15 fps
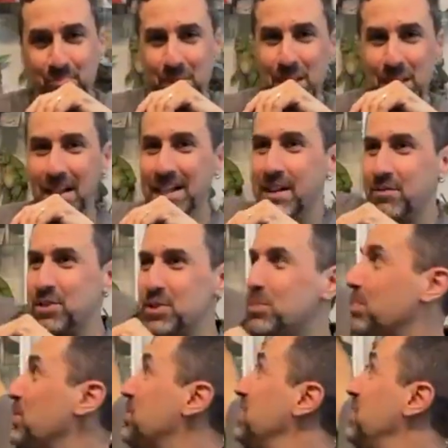plenty of
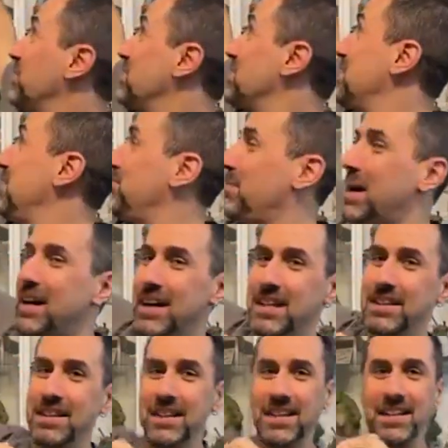super secret stuff
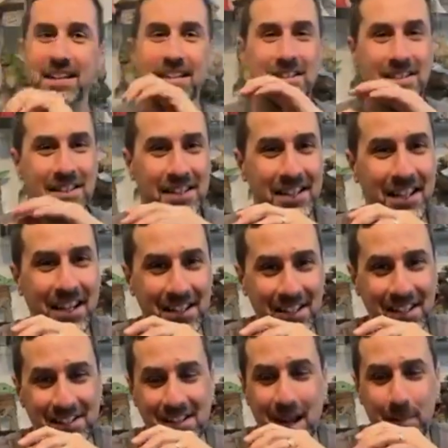behind
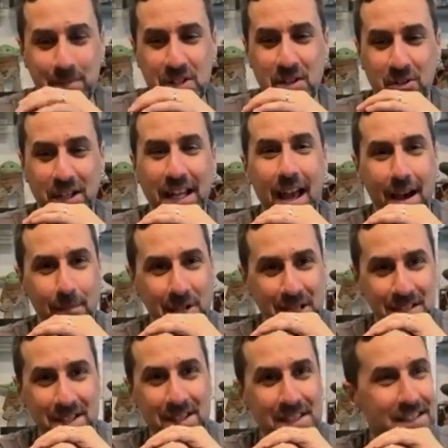the top secret
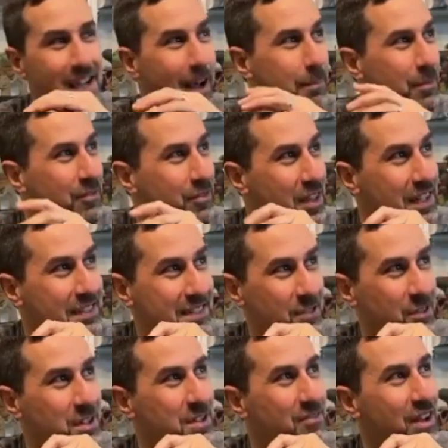cabinets on the top of things that
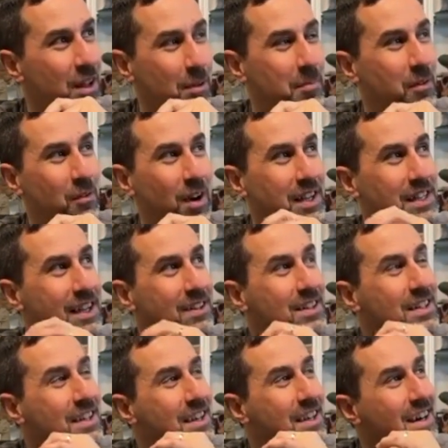are in development right
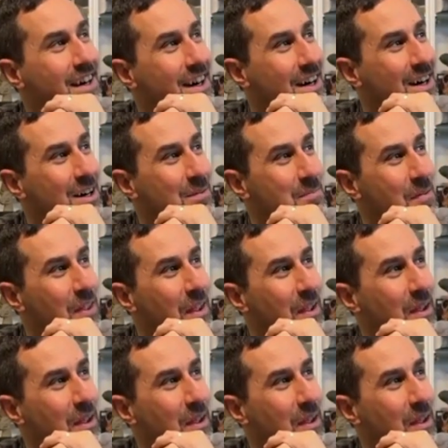now.